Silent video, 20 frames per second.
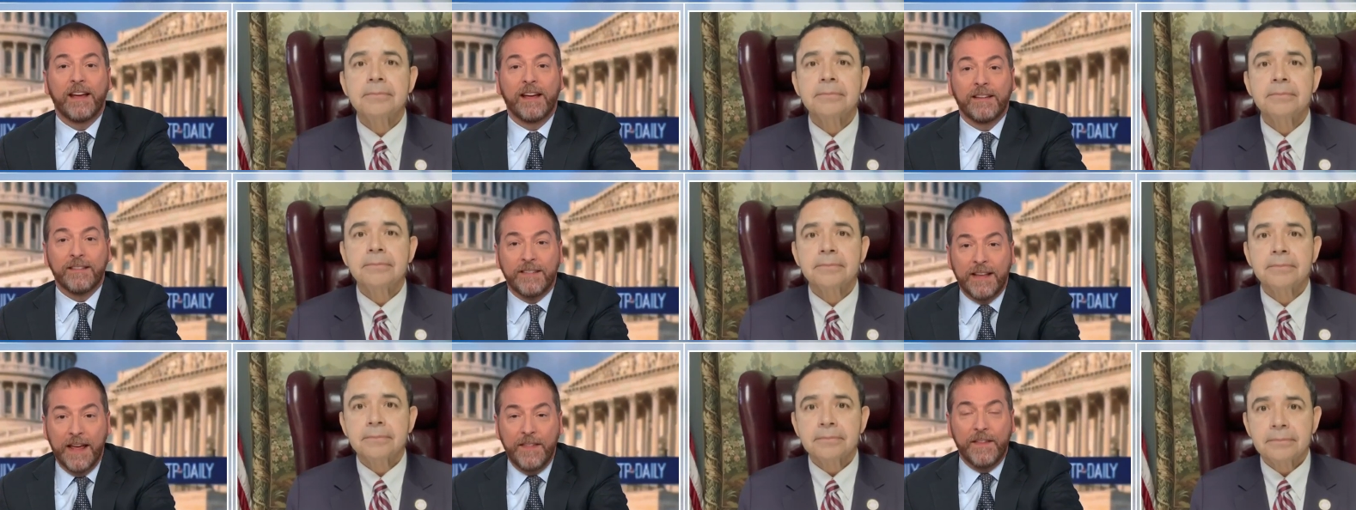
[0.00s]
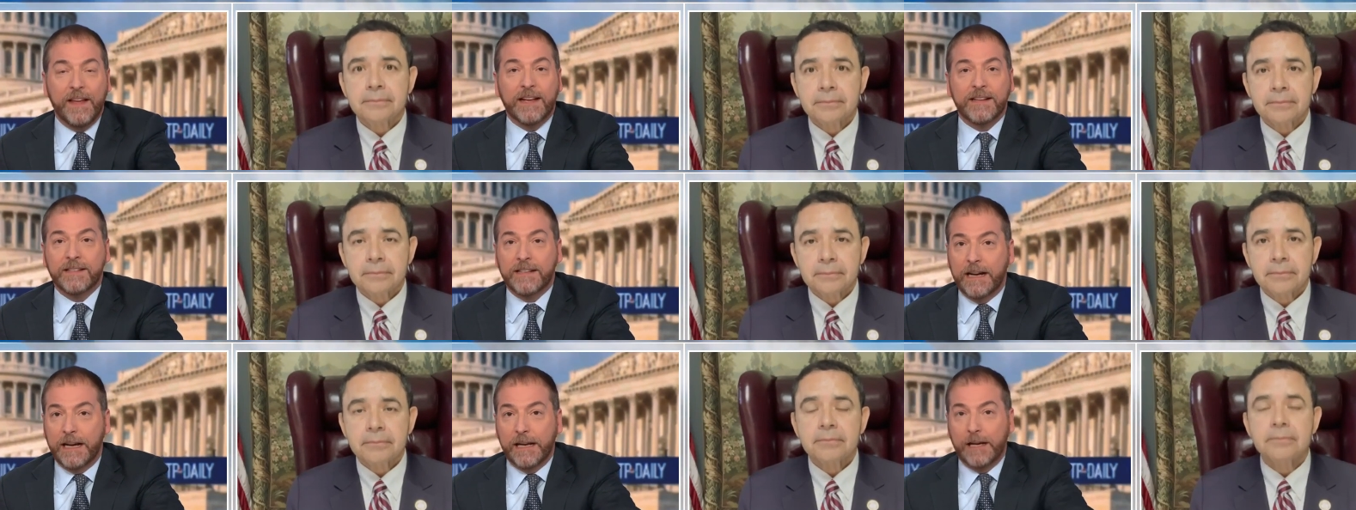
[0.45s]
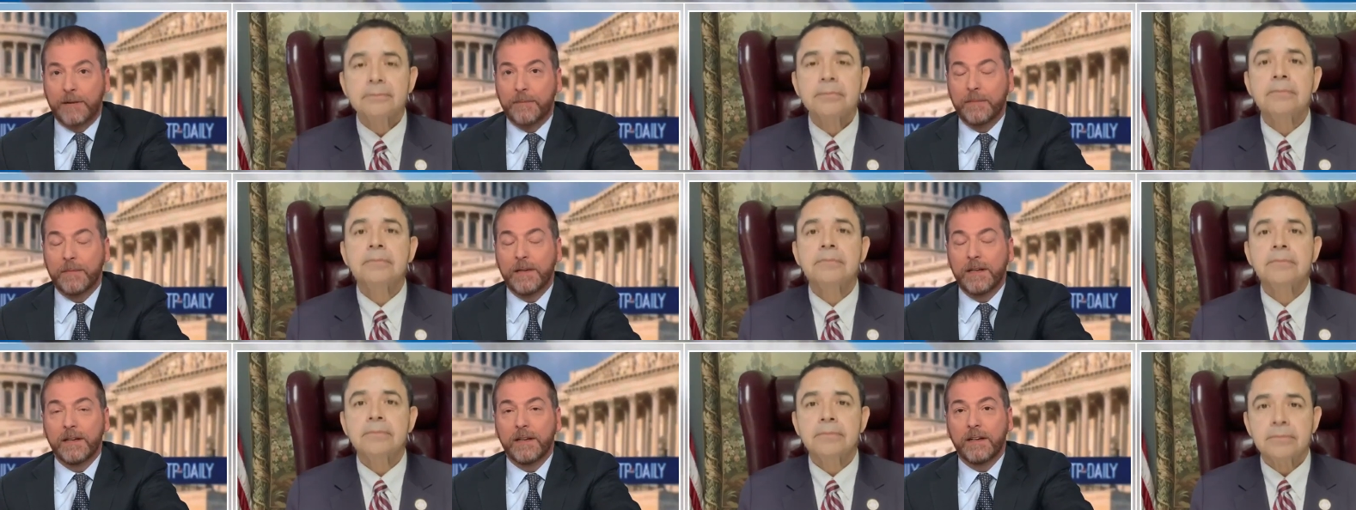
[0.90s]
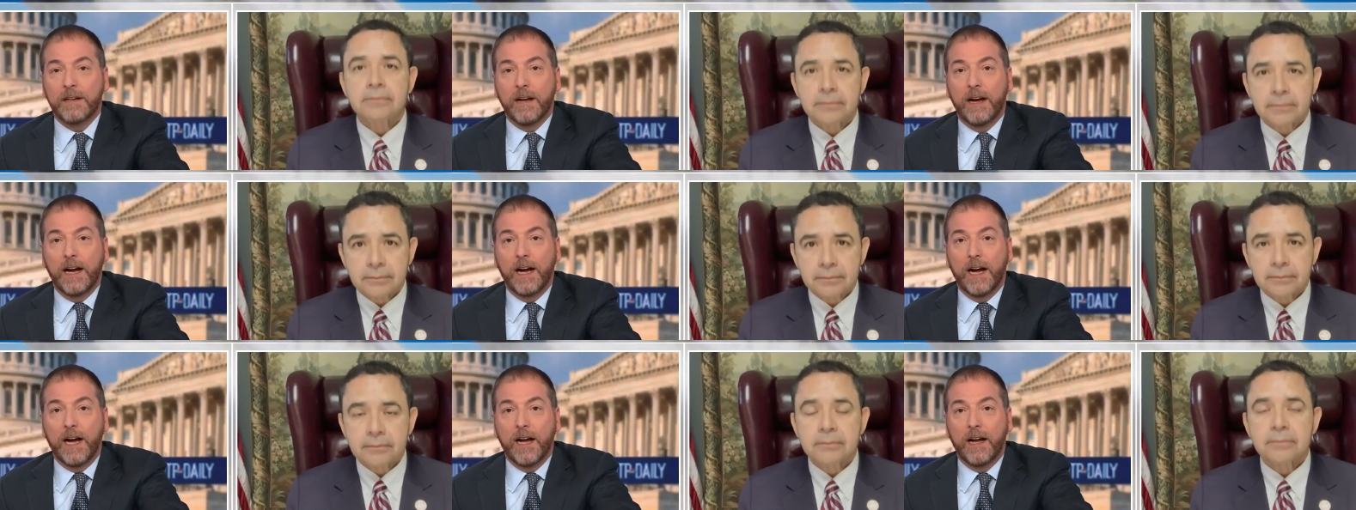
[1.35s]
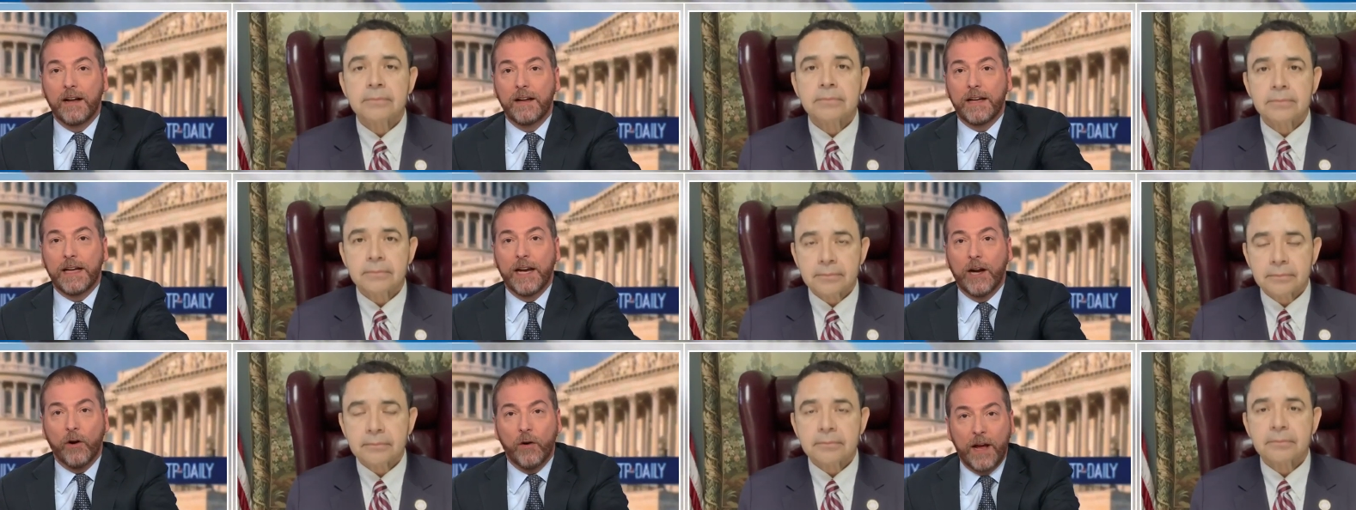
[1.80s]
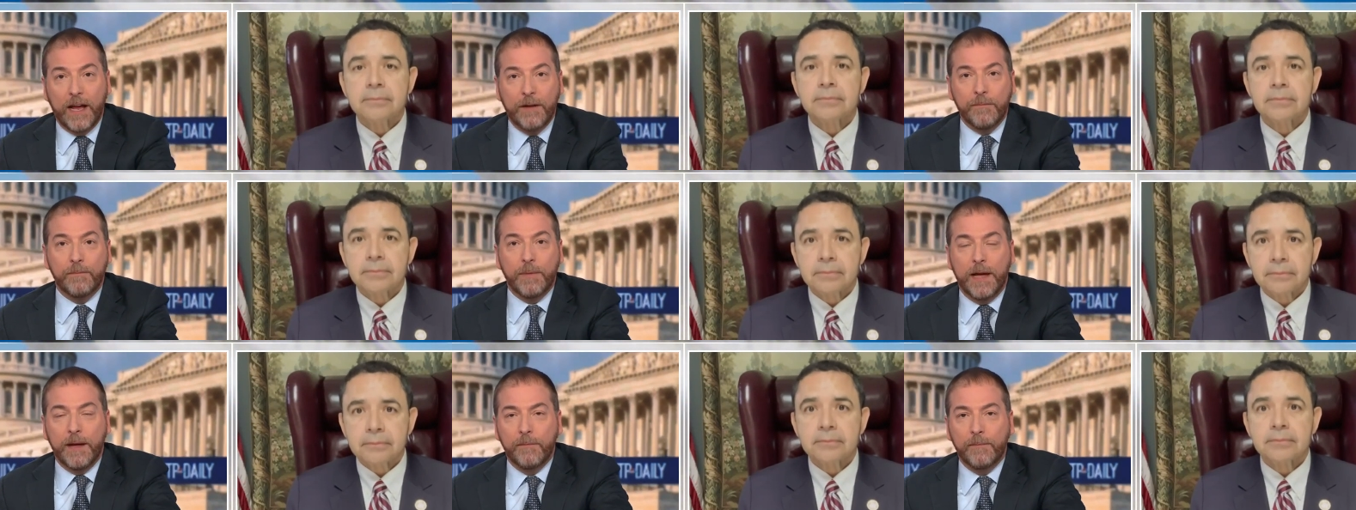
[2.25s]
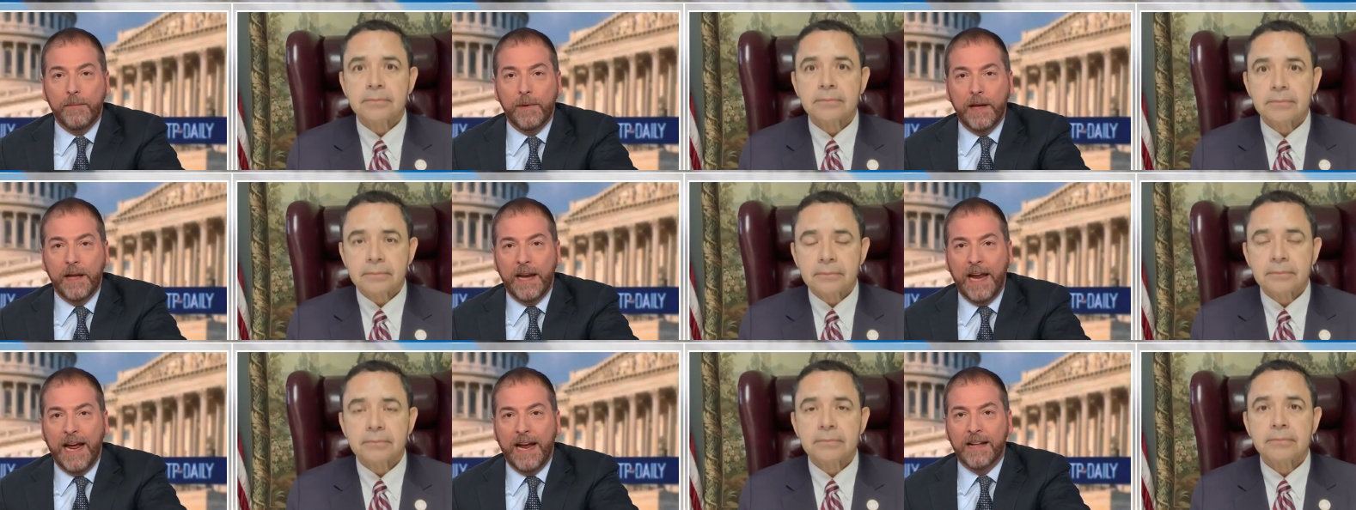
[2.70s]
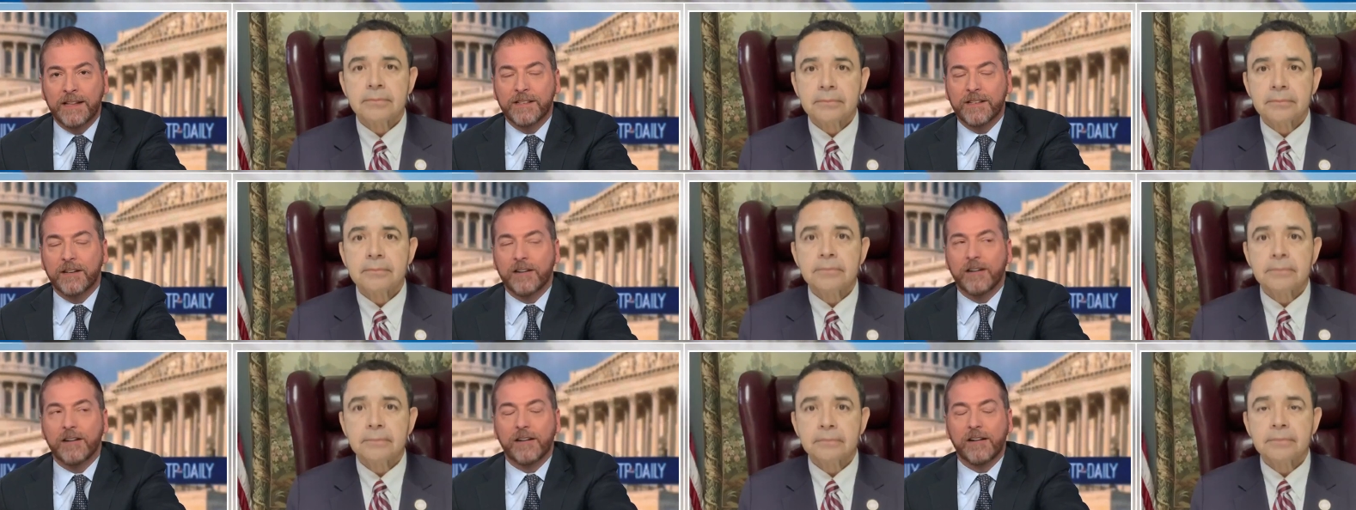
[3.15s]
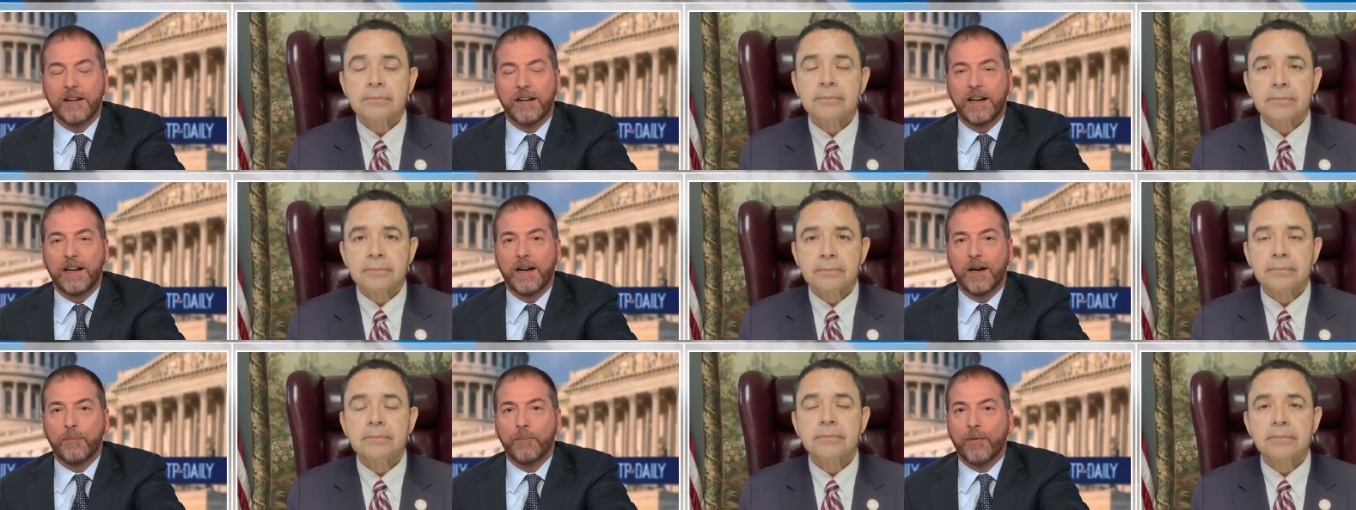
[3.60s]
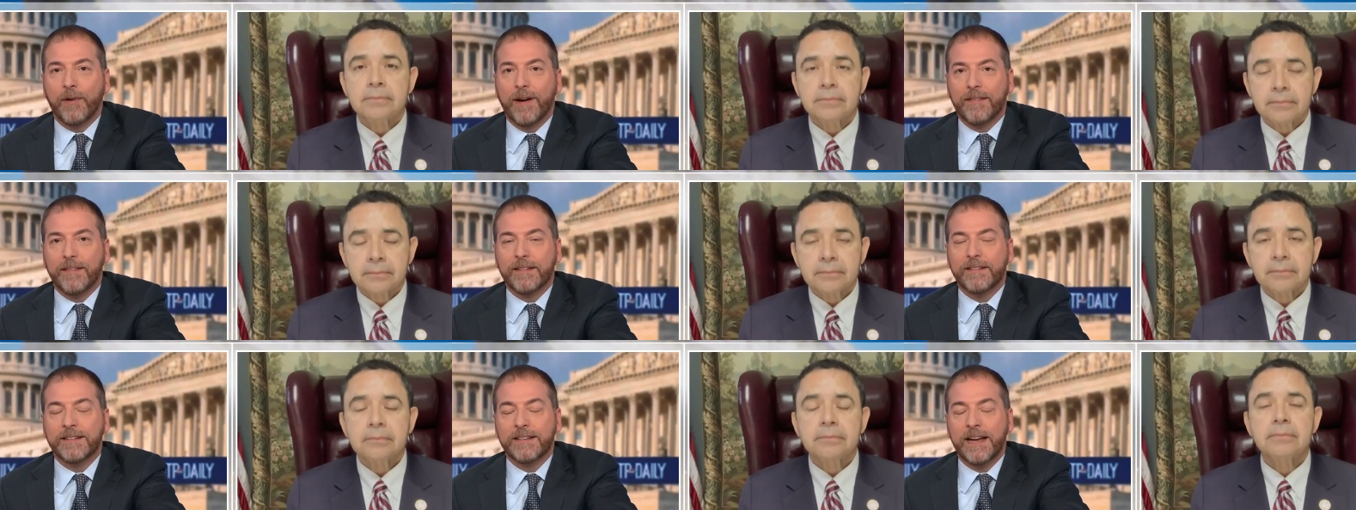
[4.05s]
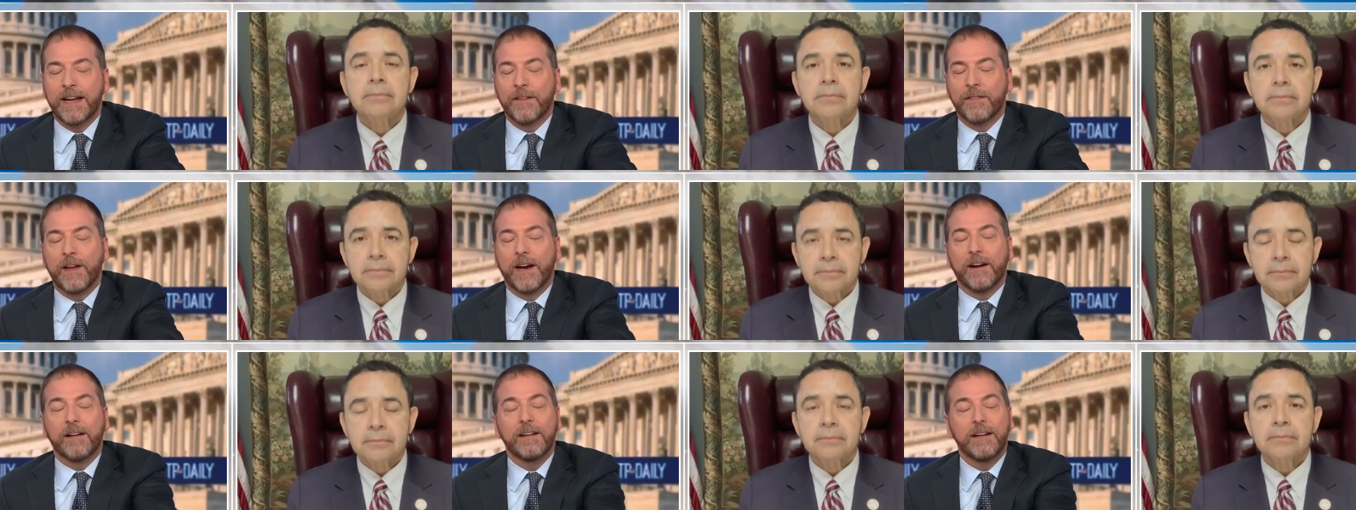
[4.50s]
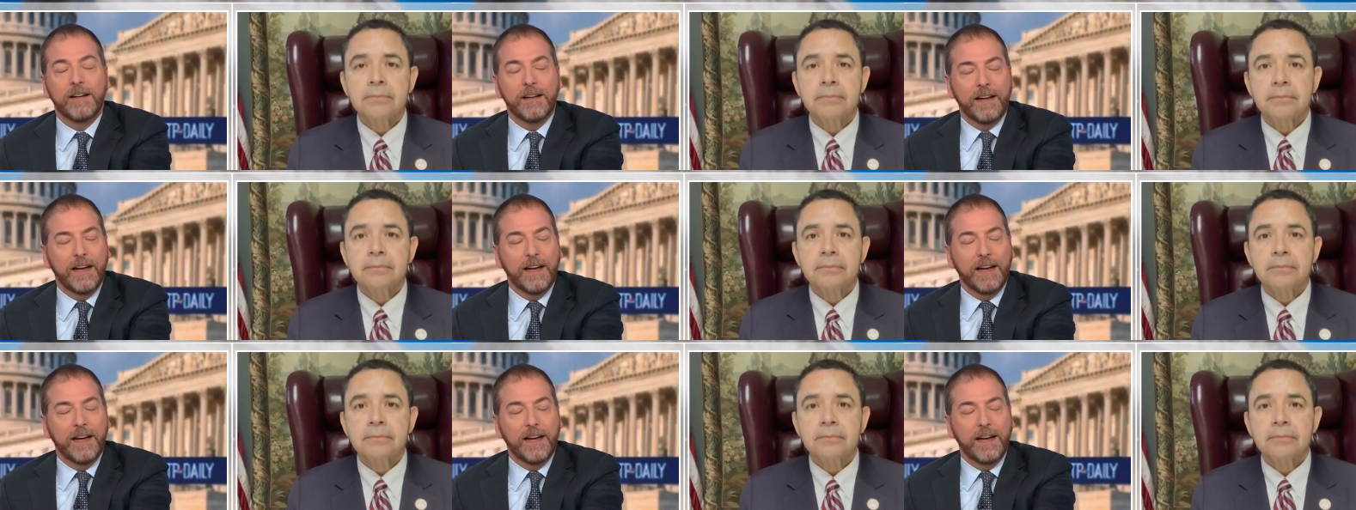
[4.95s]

Speaker 1: send the asylum uh, you know, in, in, enhance our uh, presence down there.